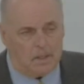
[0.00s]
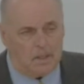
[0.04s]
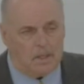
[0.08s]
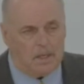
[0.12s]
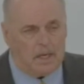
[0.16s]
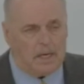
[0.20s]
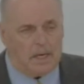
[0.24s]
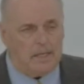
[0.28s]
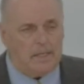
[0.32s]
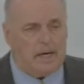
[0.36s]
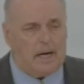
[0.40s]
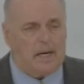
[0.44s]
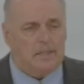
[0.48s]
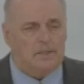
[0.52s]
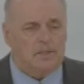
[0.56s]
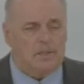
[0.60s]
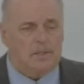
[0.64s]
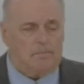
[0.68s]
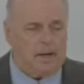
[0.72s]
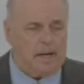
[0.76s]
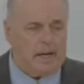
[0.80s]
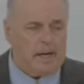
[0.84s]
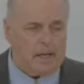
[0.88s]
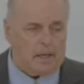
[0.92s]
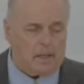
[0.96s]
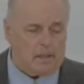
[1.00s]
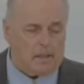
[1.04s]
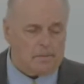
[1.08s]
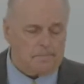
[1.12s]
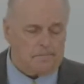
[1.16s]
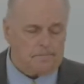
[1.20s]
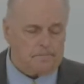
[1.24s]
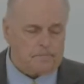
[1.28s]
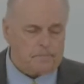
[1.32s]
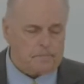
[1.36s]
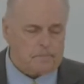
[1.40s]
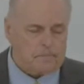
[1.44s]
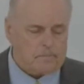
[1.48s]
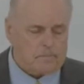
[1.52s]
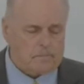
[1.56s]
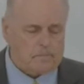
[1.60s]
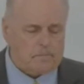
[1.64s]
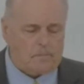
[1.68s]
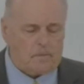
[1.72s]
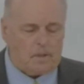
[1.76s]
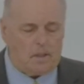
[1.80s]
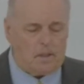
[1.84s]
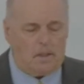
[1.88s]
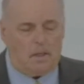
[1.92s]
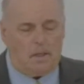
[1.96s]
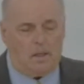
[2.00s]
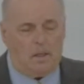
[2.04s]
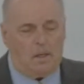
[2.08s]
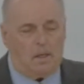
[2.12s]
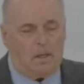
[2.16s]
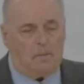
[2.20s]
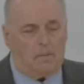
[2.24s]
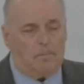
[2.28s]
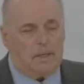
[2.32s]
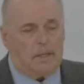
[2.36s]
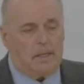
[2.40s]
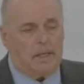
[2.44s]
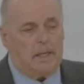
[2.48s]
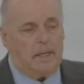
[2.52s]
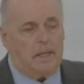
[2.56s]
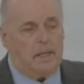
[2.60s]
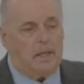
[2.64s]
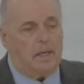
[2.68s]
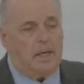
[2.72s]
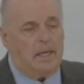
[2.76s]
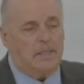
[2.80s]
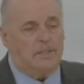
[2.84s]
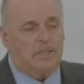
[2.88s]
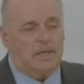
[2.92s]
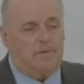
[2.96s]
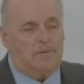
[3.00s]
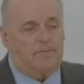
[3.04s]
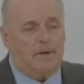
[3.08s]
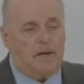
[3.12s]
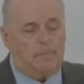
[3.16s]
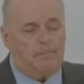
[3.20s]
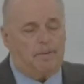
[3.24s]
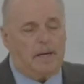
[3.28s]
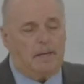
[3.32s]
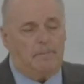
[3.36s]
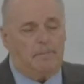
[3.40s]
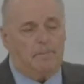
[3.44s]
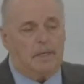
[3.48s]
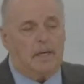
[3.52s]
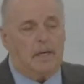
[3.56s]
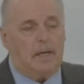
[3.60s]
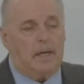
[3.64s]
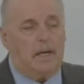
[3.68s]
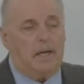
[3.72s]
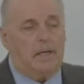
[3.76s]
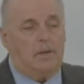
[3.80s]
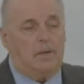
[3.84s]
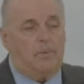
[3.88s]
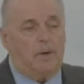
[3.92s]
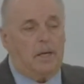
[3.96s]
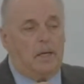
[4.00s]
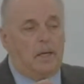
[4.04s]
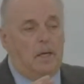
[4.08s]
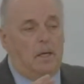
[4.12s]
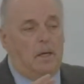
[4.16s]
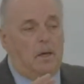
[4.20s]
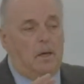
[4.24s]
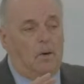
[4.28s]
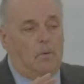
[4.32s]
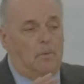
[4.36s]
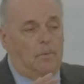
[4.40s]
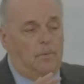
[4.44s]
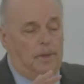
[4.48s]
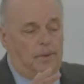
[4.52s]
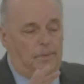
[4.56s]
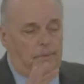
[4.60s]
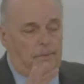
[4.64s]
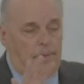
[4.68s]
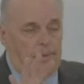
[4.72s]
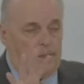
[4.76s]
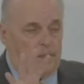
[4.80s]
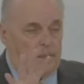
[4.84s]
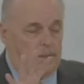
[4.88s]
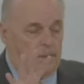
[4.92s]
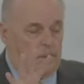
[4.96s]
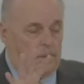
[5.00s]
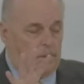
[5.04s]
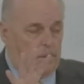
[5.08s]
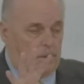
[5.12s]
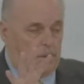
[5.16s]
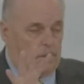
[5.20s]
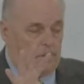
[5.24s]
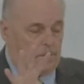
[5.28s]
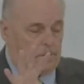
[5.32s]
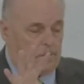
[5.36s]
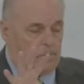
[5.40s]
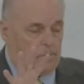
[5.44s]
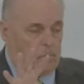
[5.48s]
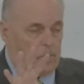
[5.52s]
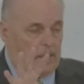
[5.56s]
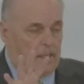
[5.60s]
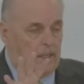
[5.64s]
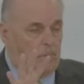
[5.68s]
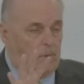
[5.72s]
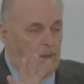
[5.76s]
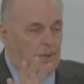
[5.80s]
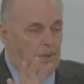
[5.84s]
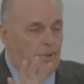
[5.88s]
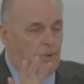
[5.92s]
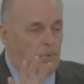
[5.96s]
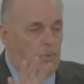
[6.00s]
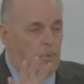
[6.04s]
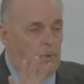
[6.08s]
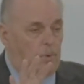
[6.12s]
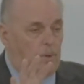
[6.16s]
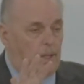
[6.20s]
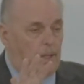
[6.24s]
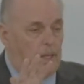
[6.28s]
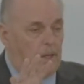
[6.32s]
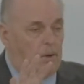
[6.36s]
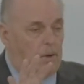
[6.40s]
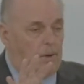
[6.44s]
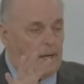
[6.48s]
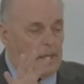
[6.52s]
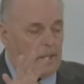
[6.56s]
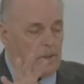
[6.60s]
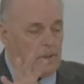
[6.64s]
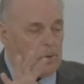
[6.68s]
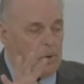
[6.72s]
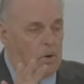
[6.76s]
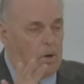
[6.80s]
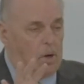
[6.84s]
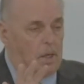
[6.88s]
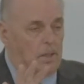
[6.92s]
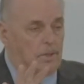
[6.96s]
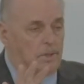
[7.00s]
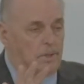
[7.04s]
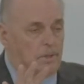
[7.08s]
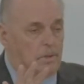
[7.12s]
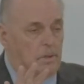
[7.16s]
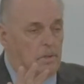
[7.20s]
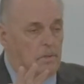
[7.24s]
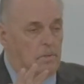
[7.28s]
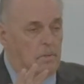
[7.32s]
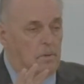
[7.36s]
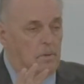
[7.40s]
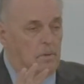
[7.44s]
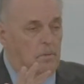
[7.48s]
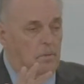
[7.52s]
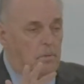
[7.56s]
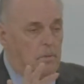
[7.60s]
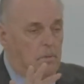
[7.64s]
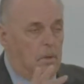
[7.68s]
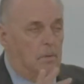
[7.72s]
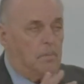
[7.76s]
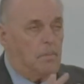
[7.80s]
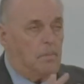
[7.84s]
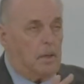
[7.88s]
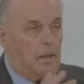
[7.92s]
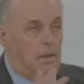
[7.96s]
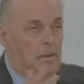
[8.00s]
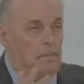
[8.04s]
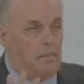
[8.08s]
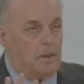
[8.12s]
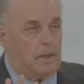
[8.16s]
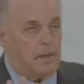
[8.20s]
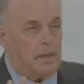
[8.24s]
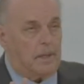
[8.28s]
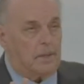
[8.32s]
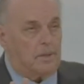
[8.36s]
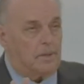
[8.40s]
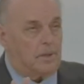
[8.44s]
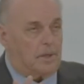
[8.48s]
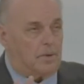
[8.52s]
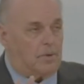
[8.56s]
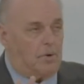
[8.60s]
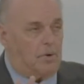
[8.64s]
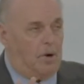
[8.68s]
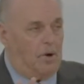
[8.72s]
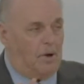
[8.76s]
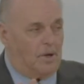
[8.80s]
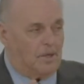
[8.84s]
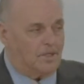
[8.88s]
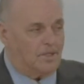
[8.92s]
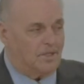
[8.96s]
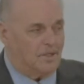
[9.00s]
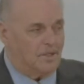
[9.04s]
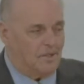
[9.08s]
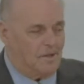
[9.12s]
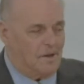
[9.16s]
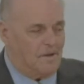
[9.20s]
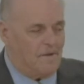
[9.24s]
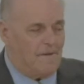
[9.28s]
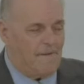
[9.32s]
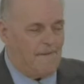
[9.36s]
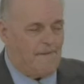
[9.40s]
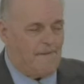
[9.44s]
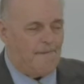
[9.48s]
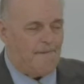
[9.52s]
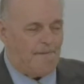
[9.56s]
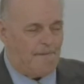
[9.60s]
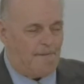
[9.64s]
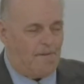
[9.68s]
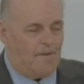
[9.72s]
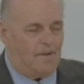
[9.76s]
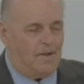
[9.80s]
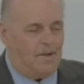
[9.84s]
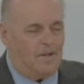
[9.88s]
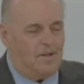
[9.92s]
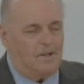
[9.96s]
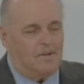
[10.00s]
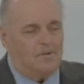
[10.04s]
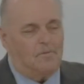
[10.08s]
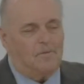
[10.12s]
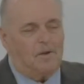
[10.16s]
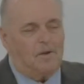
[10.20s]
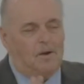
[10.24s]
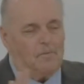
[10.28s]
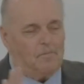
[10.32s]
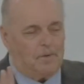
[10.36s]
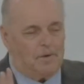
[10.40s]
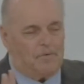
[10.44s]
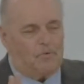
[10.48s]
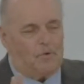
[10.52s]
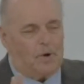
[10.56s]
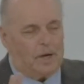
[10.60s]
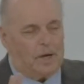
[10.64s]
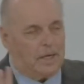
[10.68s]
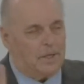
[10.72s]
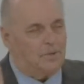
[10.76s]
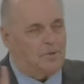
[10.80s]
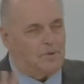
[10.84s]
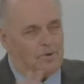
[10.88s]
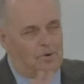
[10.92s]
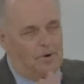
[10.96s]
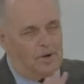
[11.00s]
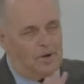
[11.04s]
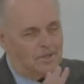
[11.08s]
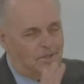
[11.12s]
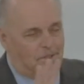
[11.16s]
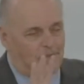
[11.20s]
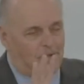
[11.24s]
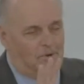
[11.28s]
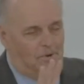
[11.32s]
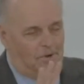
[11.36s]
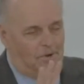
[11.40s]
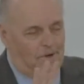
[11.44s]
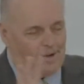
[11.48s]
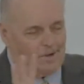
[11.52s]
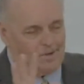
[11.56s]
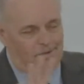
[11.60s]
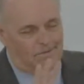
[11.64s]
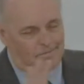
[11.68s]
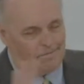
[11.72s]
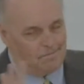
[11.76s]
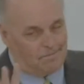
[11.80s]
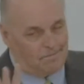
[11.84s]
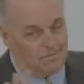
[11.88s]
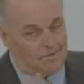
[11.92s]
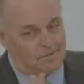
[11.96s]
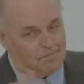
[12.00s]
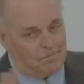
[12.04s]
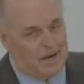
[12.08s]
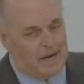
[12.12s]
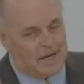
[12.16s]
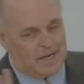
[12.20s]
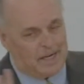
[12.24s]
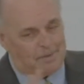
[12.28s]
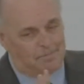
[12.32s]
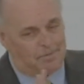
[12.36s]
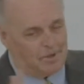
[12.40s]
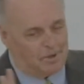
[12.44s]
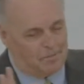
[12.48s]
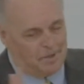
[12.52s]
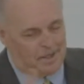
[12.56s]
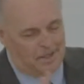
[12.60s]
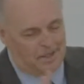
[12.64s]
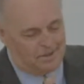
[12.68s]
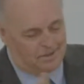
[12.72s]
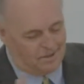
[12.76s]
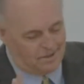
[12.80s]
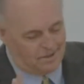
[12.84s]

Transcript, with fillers: he died as a man. But he, he suffered that pain. But anyway, that, what he went through then on that cross, well, I break it to the cross. Before I get to the cross, let's go to, let's back up a little bit.